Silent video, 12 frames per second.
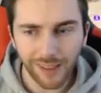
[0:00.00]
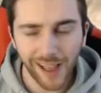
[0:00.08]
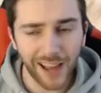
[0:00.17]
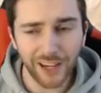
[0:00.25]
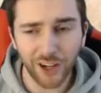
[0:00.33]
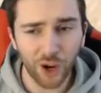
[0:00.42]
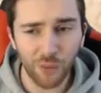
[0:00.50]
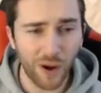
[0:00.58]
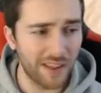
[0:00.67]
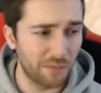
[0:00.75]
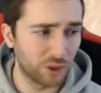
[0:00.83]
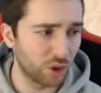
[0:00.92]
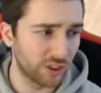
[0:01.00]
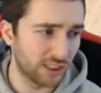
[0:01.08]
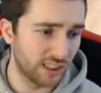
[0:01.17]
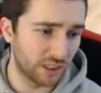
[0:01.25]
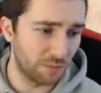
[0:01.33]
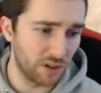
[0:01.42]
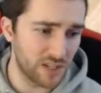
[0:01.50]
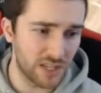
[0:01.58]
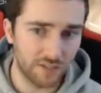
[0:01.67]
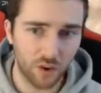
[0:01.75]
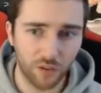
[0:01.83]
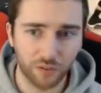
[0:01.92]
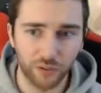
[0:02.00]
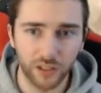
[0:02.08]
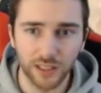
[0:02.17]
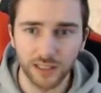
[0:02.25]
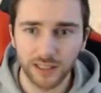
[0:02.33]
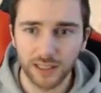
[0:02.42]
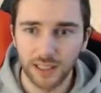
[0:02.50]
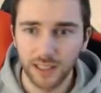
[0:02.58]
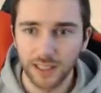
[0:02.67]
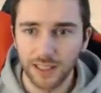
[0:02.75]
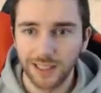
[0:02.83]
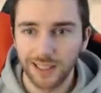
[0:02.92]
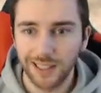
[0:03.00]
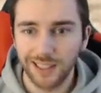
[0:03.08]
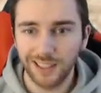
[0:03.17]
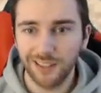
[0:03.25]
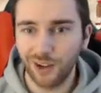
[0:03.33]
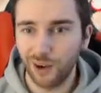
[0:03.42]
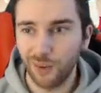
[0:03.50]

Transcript: Ain't no way the majority of the community have got through this. Ain't no